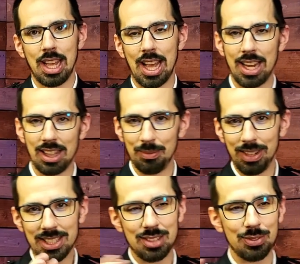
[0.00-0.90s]
And in the
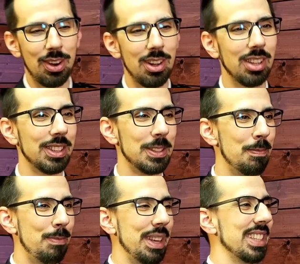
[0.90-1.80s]
midst of all of this
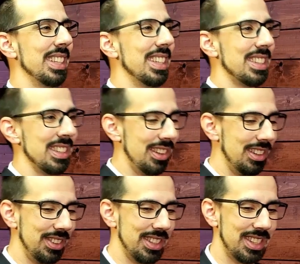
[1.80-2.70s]
busyness and
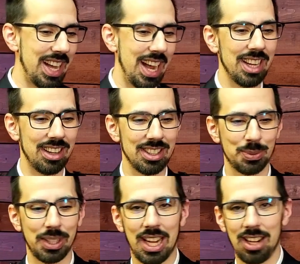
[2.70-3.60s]
all of this chaos,
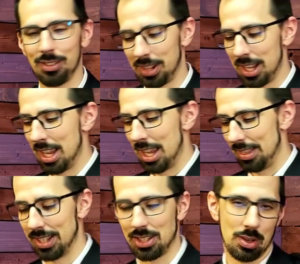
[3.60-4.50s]
we have
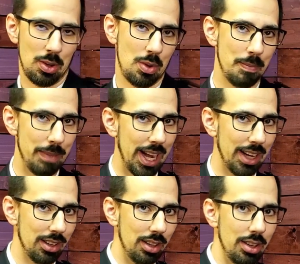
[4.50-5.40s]
this
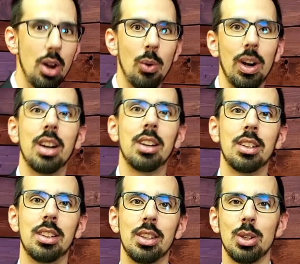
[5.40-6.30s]
man, Noah,
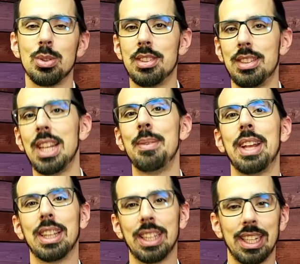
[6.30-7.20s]
who
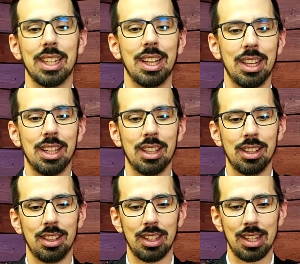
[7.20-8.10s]
seemingly
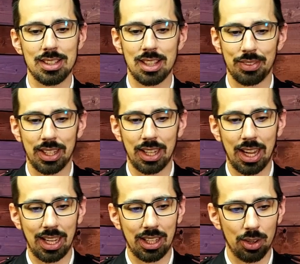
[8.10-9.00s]
is living
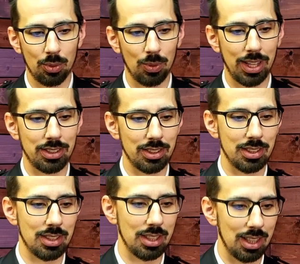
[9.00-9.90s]
a
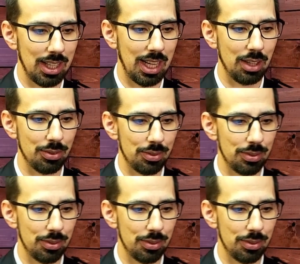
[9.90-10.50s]
righteous life.